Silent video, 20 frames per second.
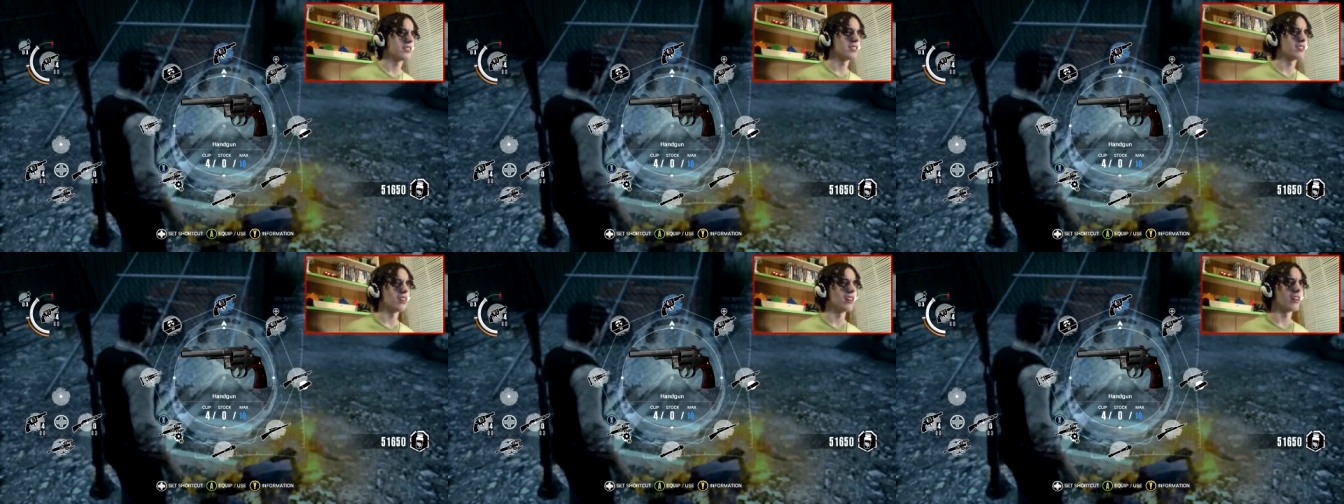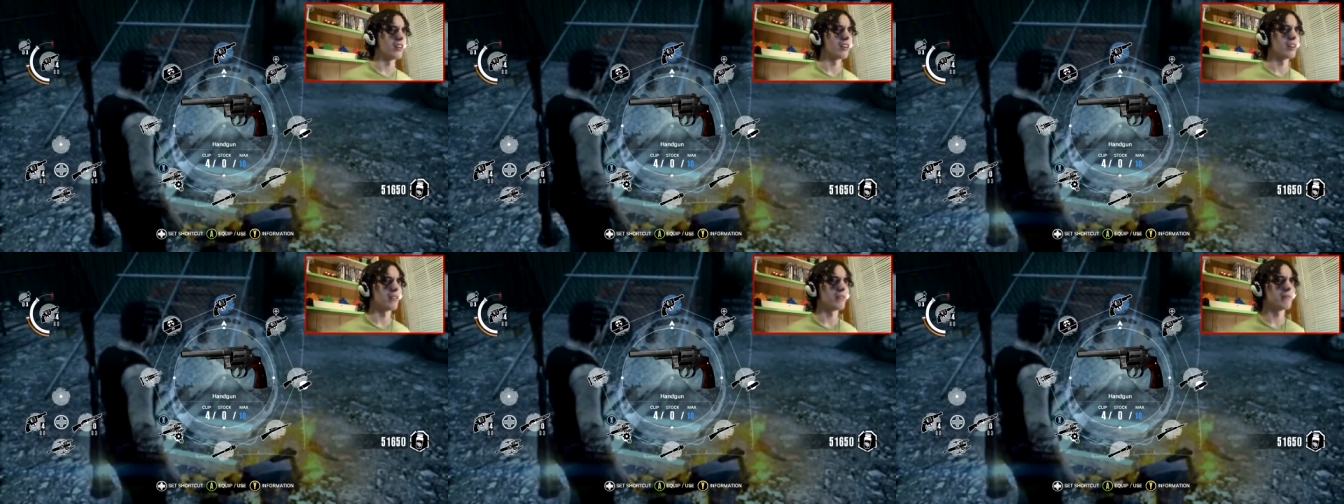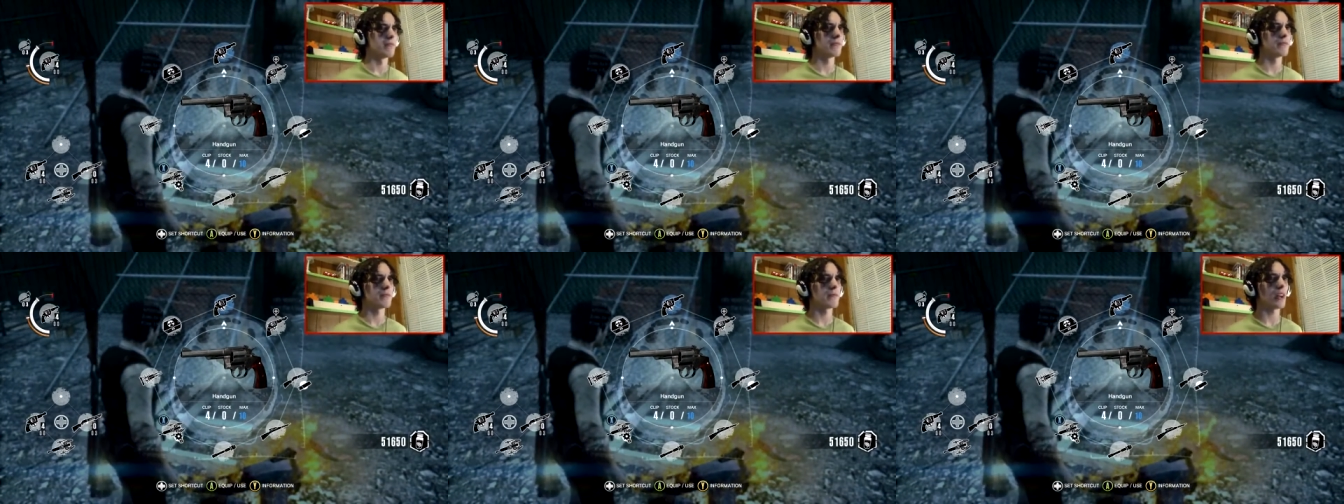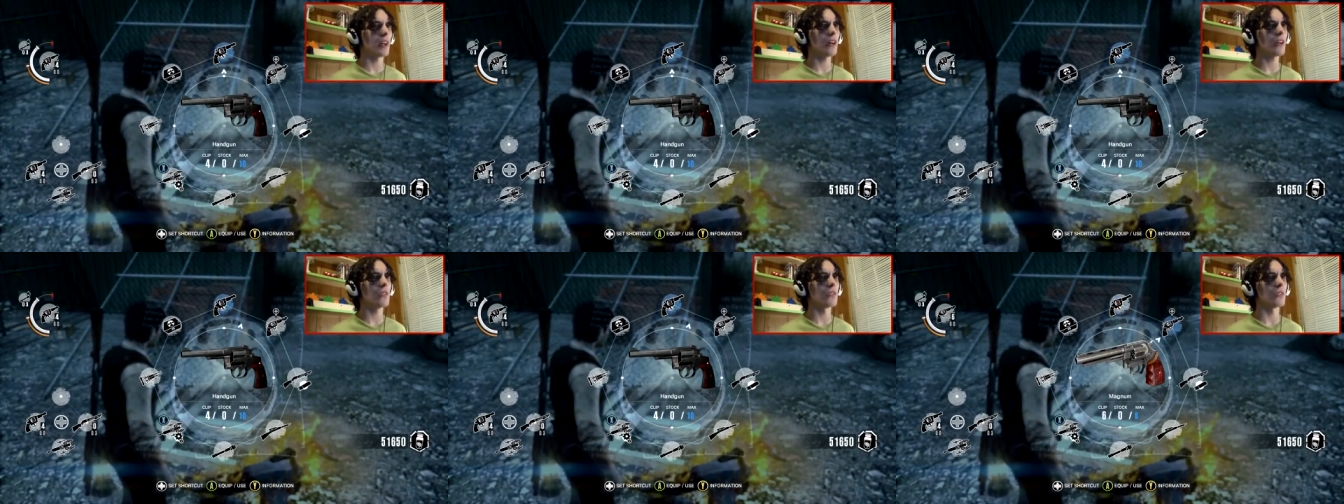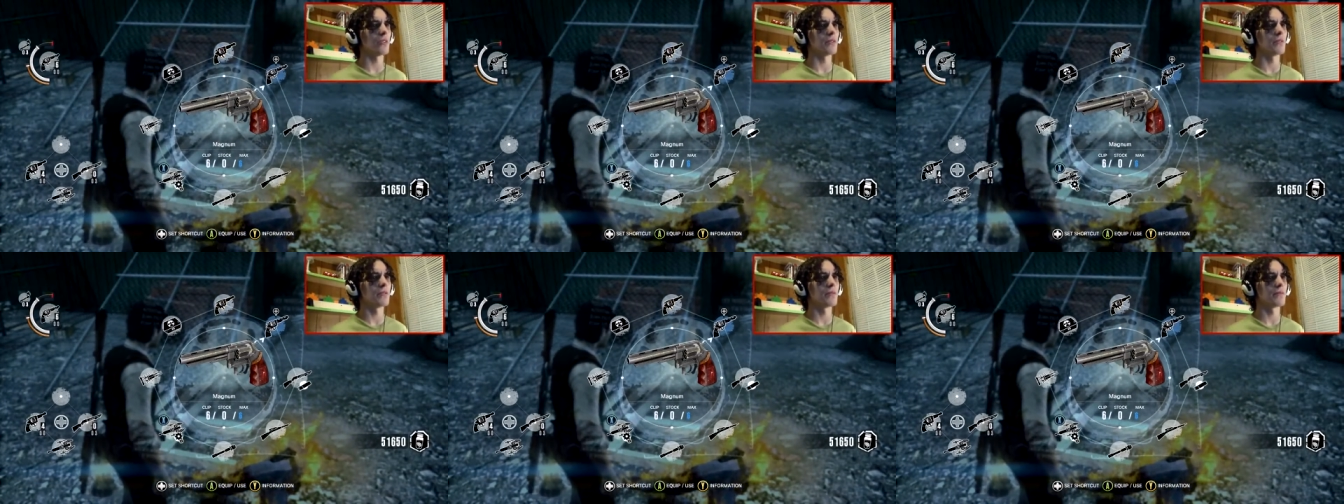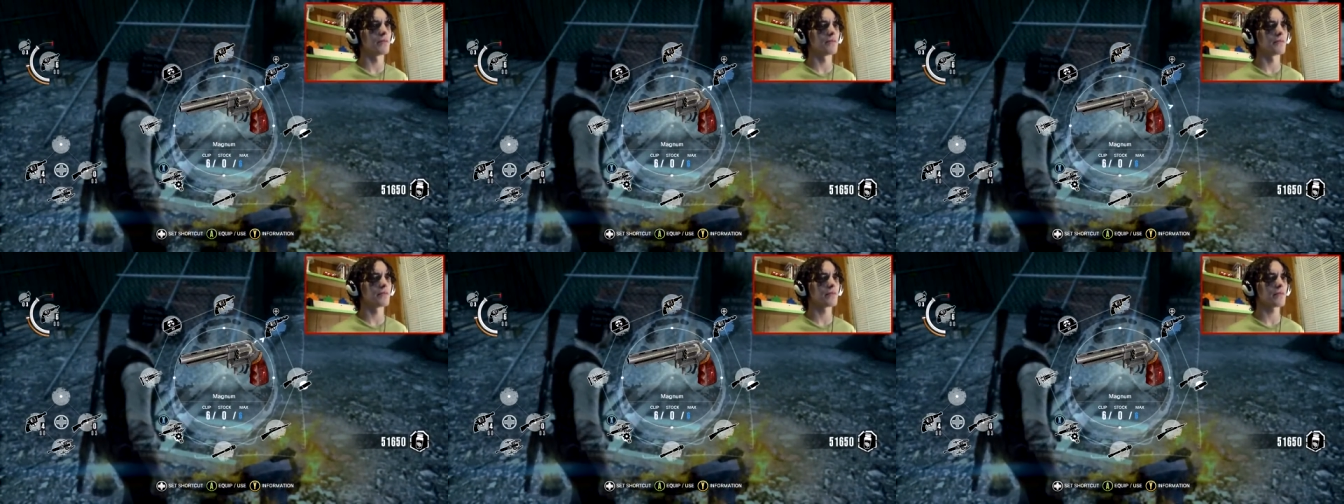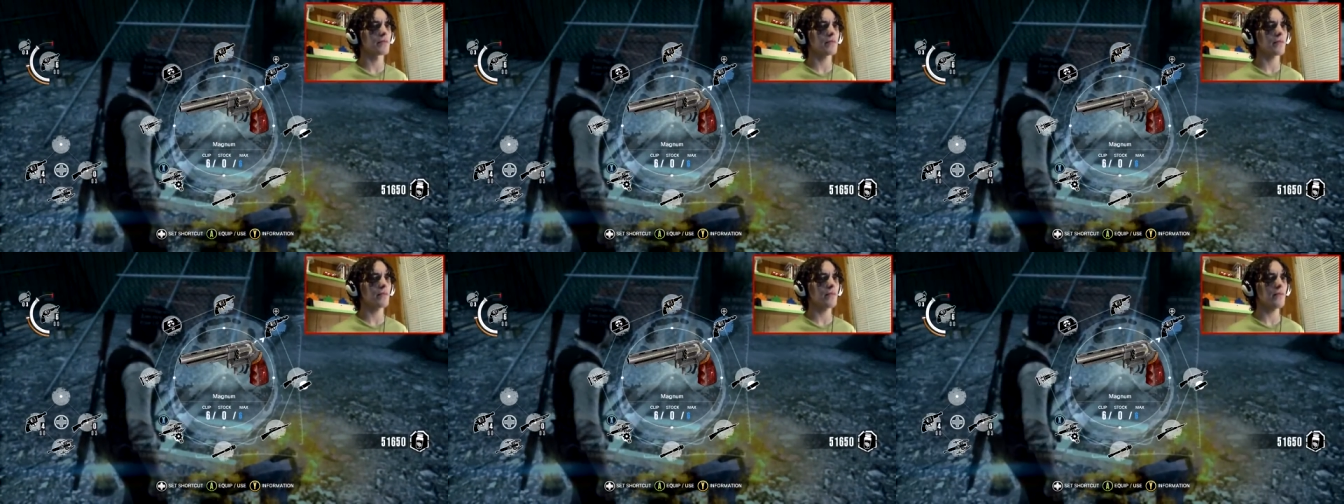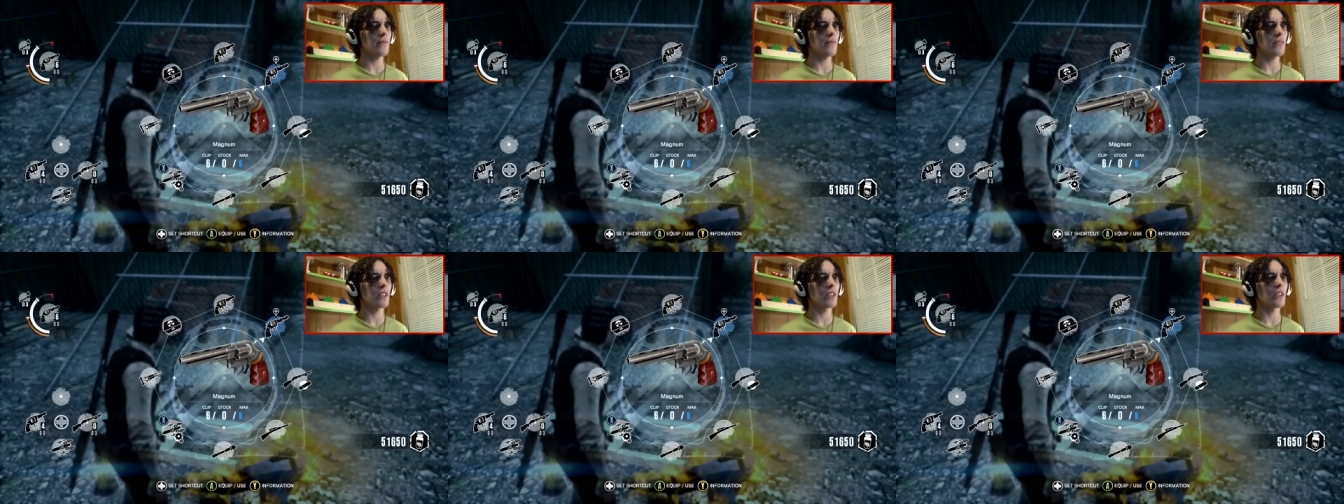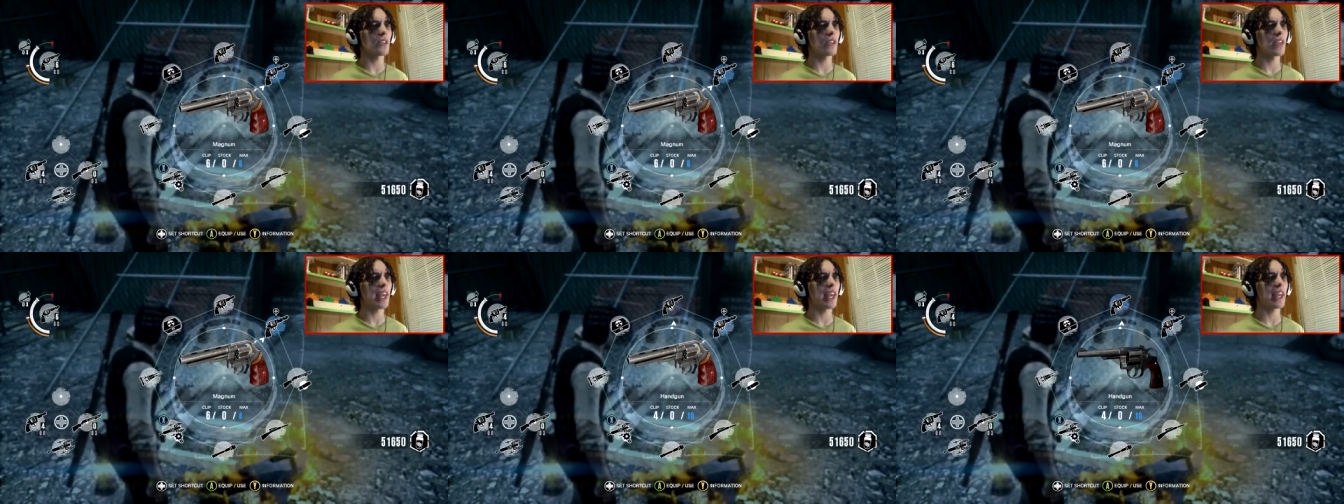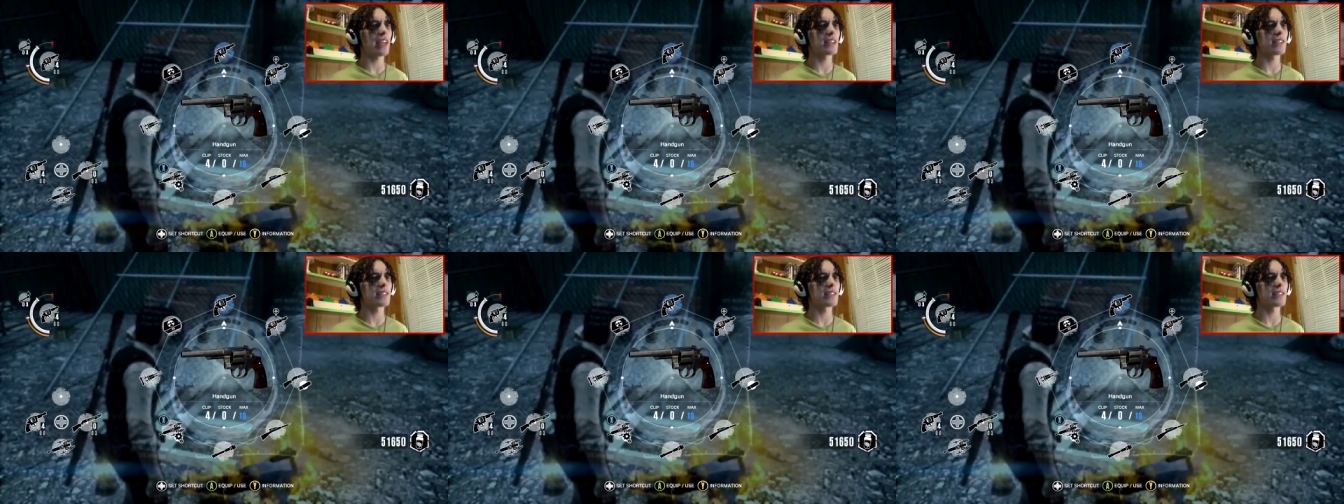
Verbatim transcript: Um... Oh. Okay,